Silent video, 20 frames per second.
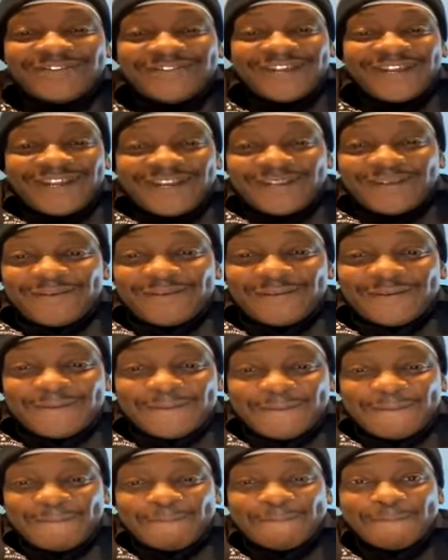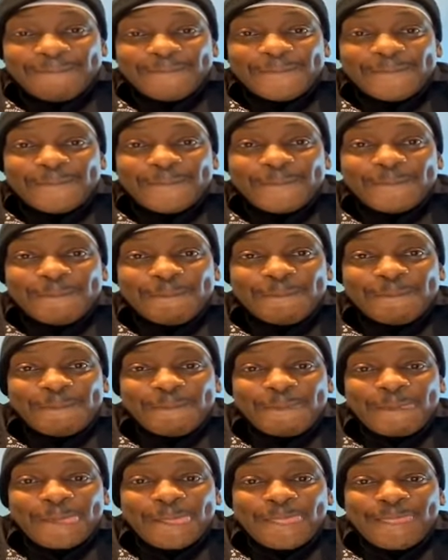
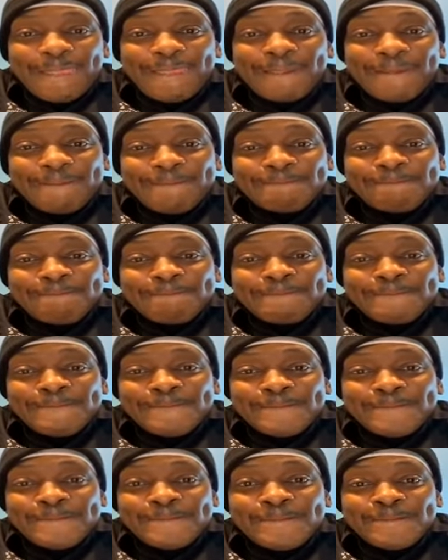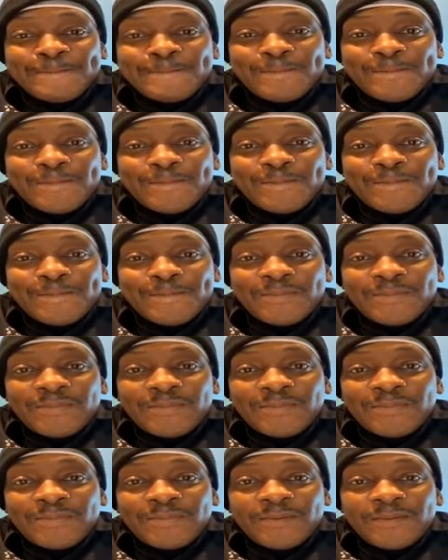
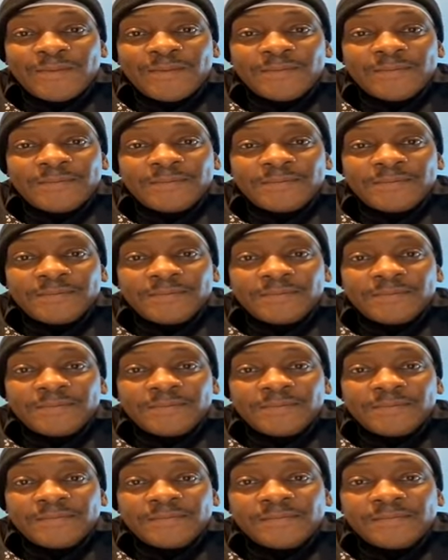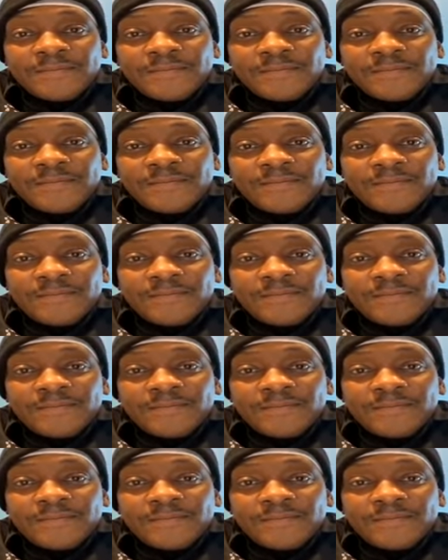The person shown says nothing.